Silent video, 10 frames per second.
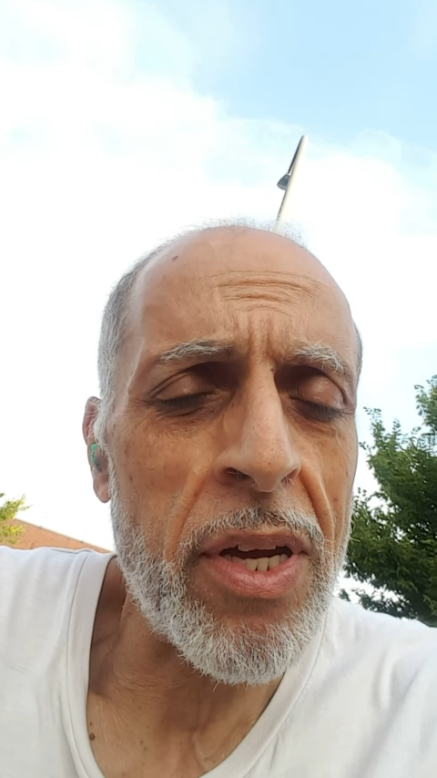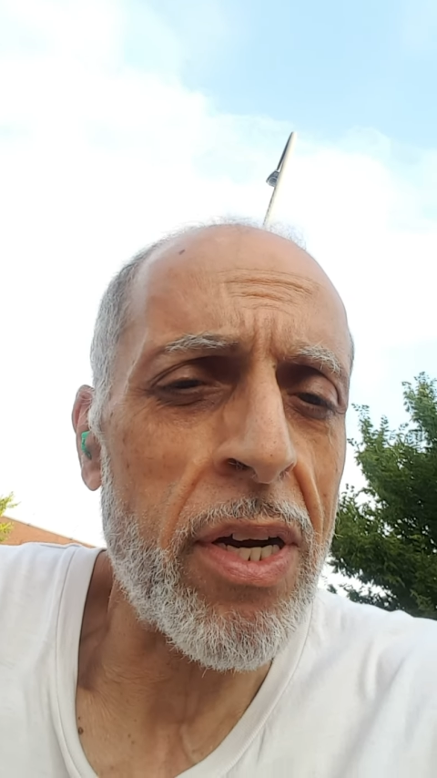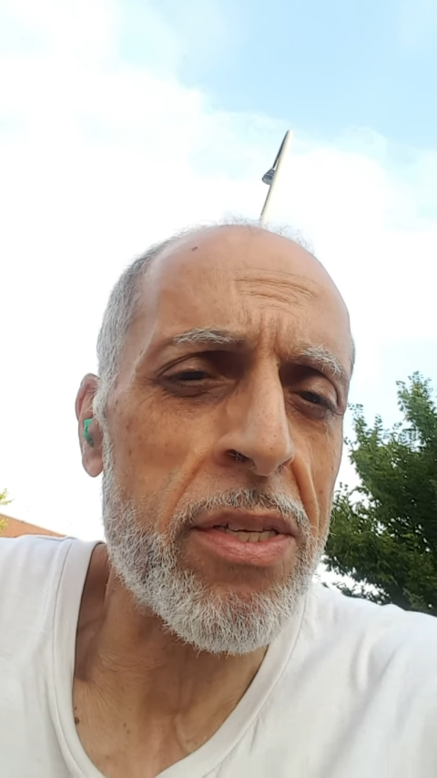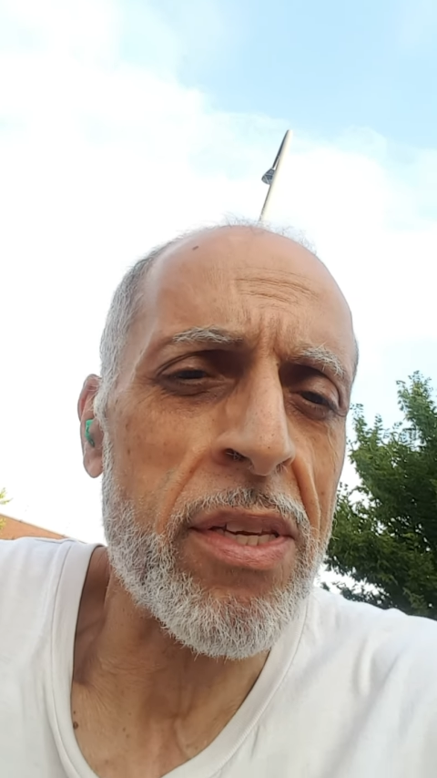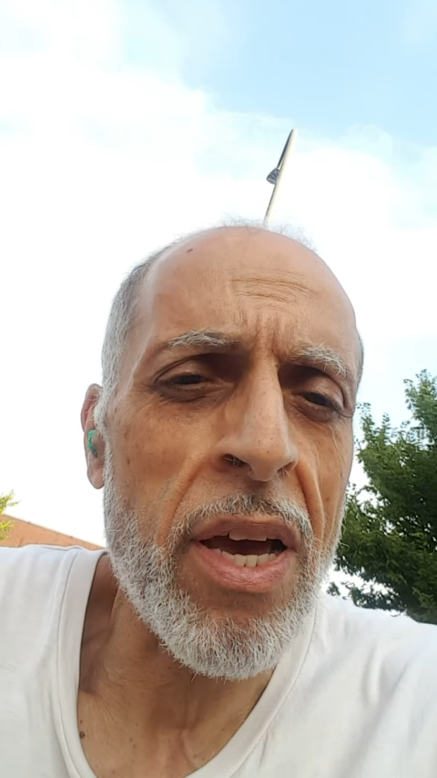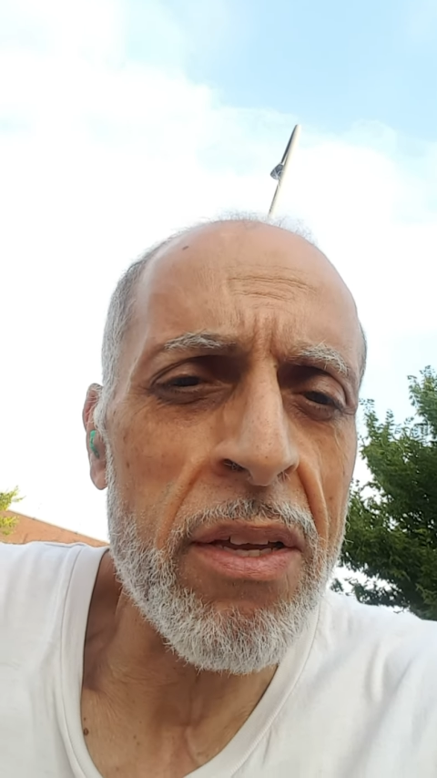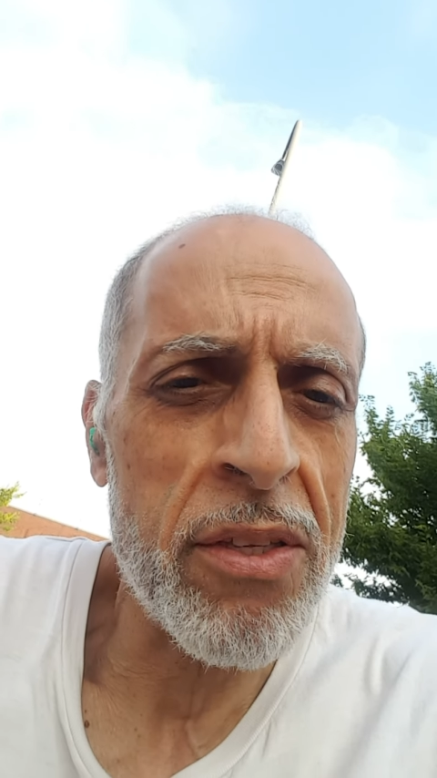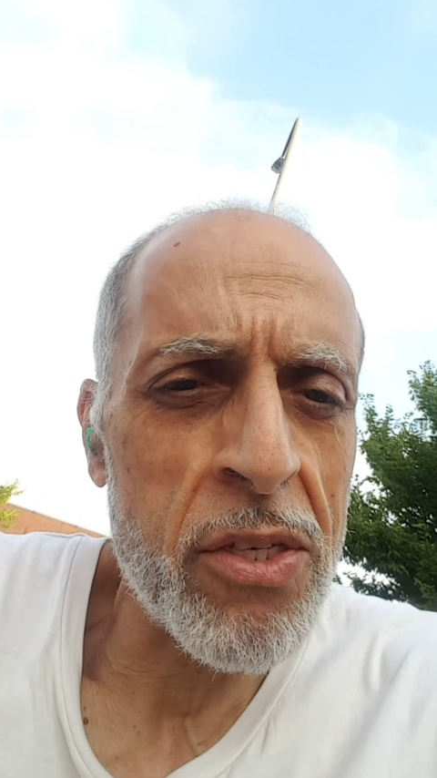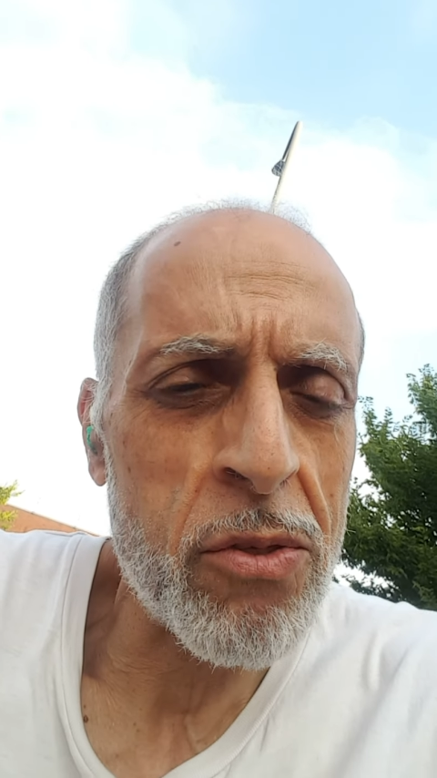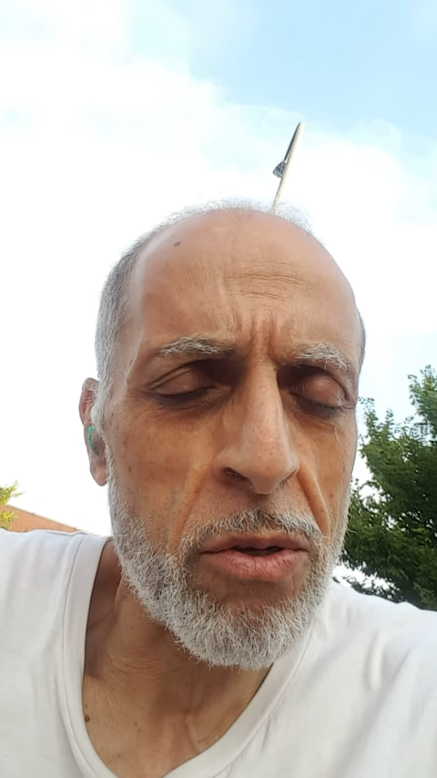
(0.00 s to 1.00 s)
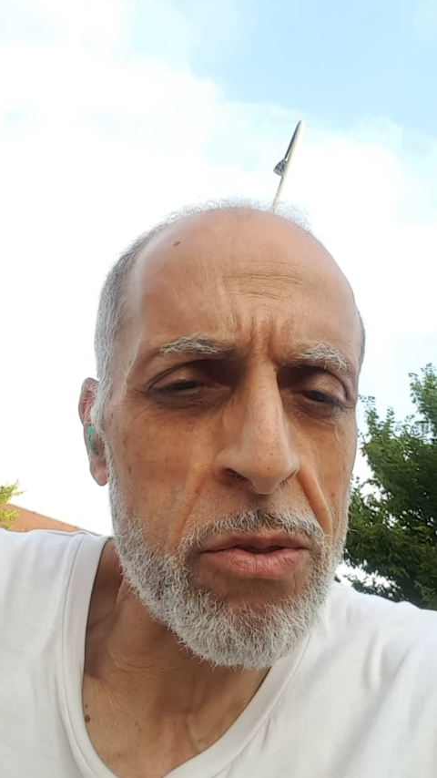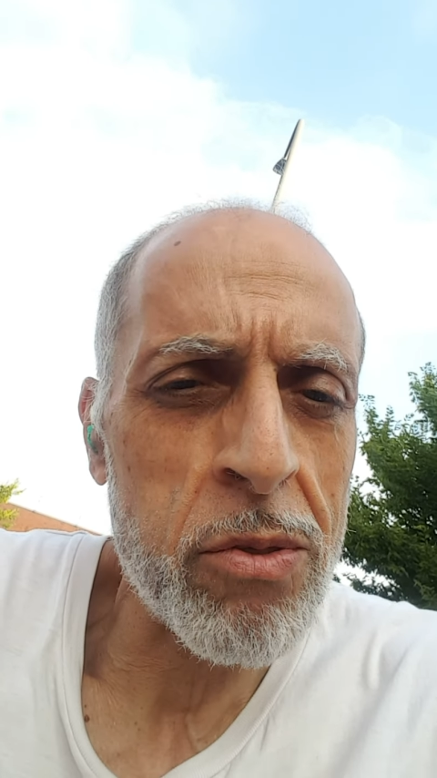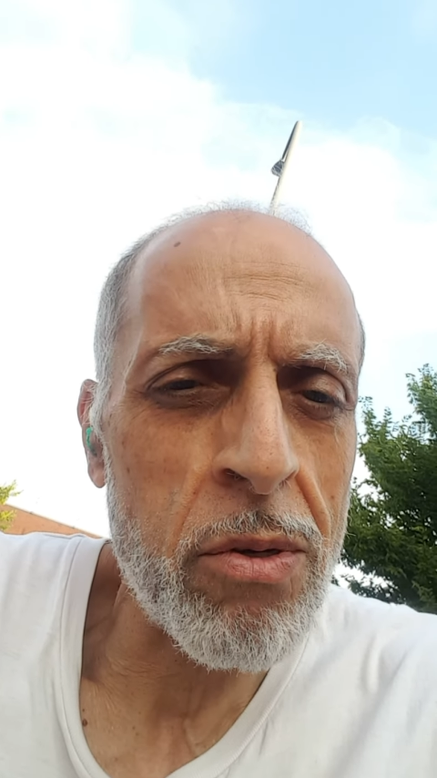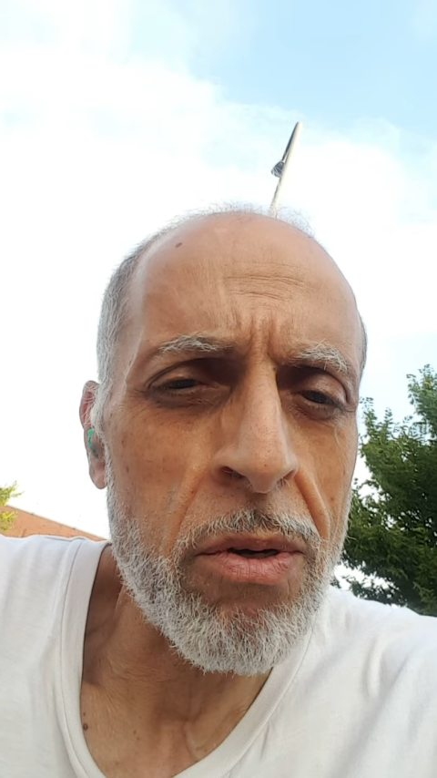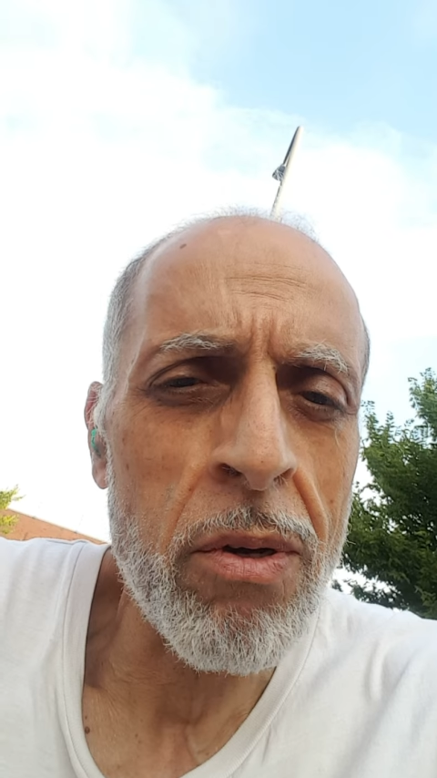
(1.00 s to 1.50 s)
There are scientists
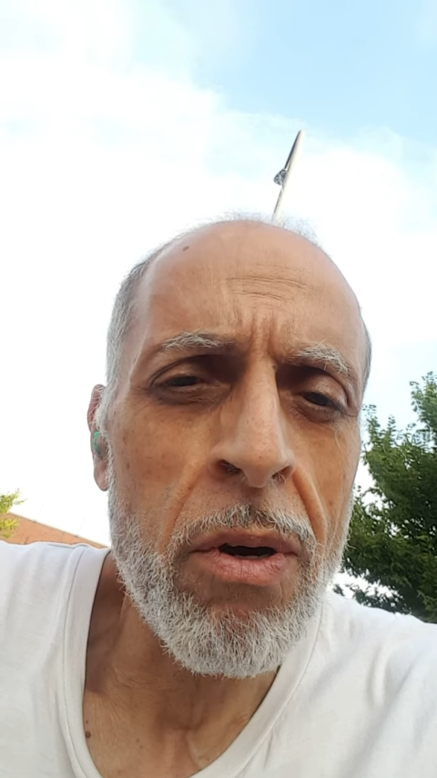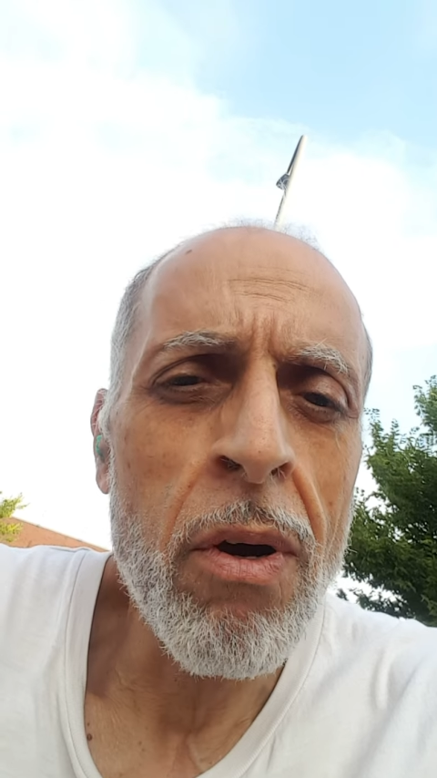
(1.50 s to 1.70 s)
also,